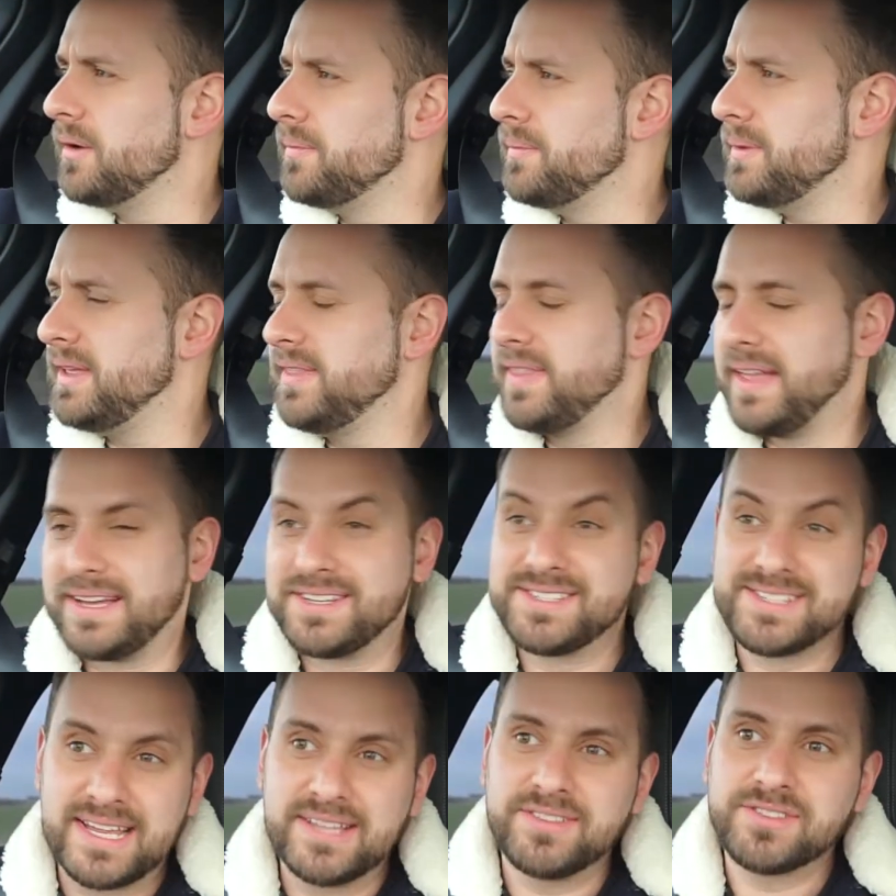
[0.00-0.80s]
in
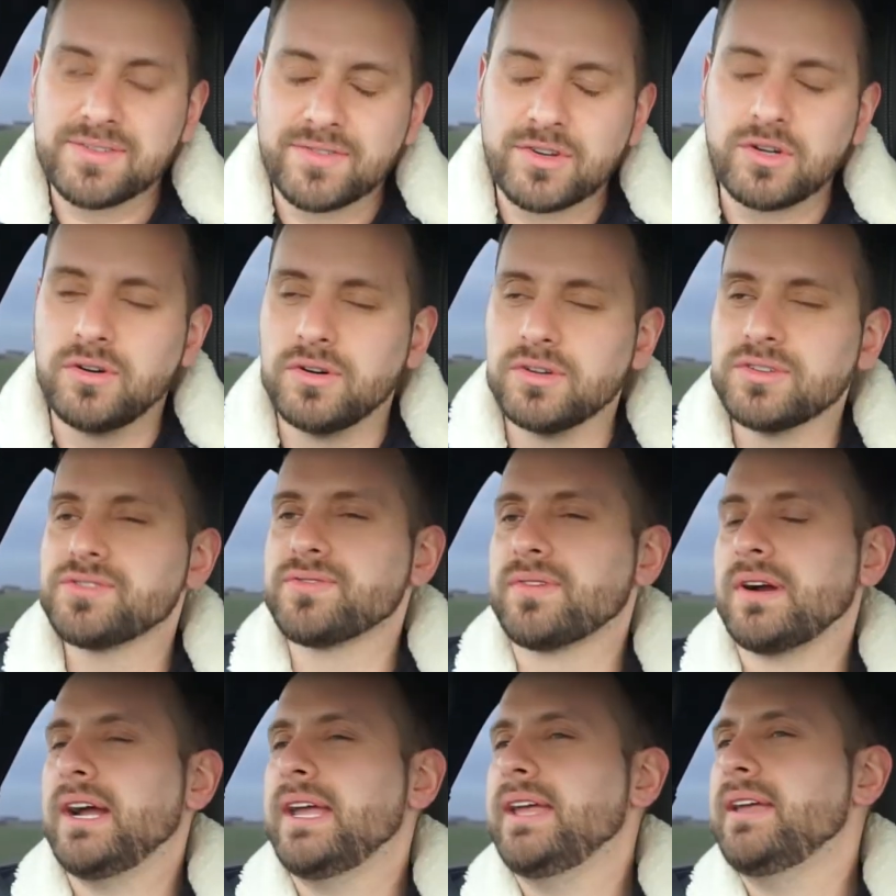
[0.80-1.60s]
that sense, of
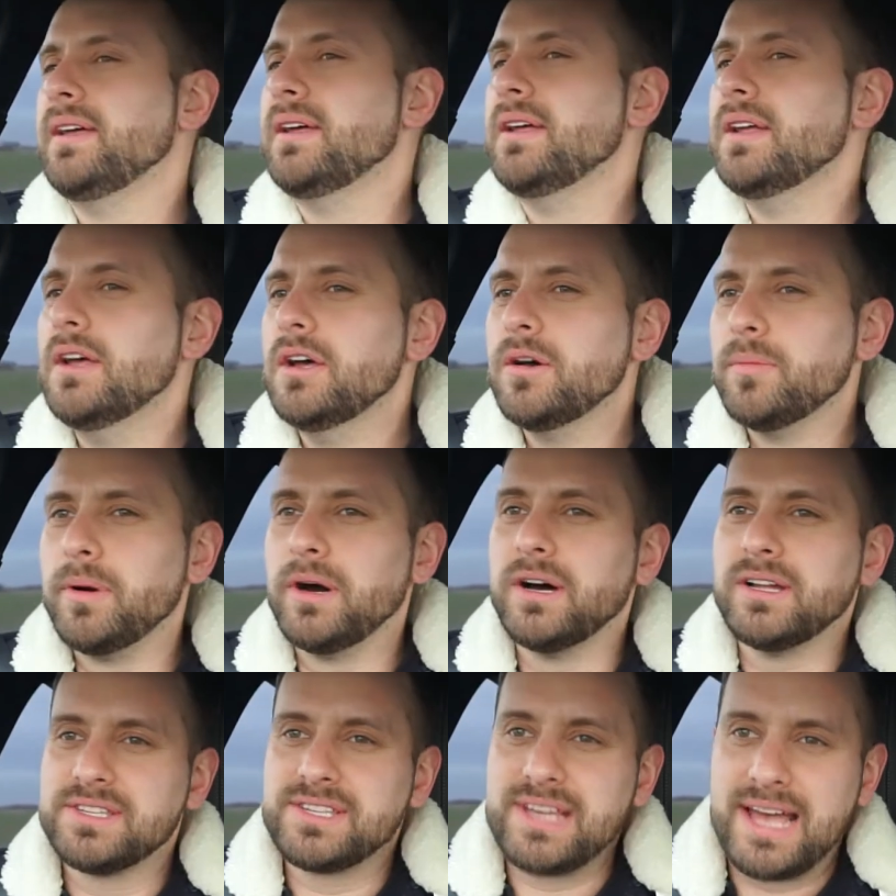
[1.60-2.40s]
course, right?
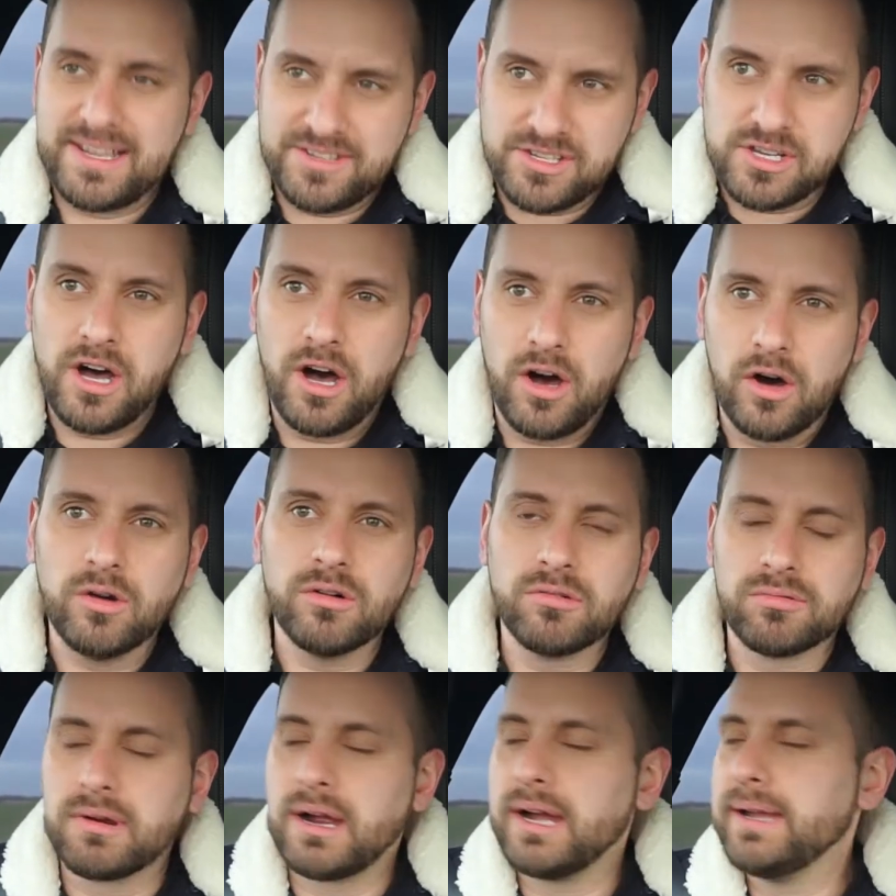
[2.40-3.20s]
But as a
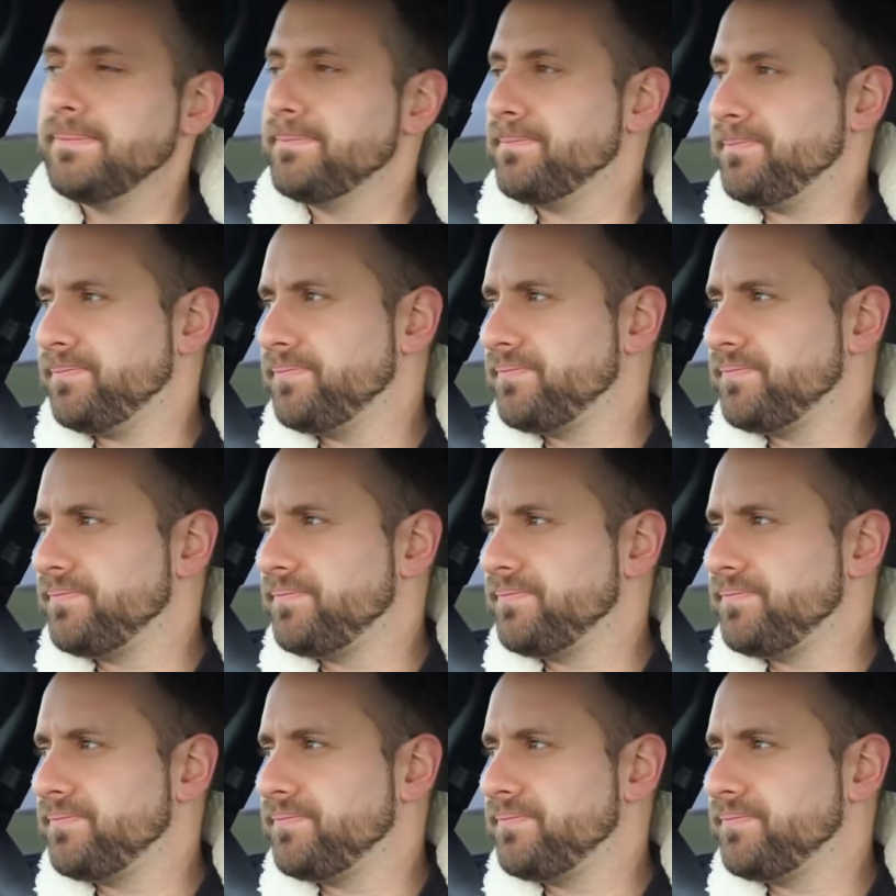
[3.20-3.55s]
whole, right,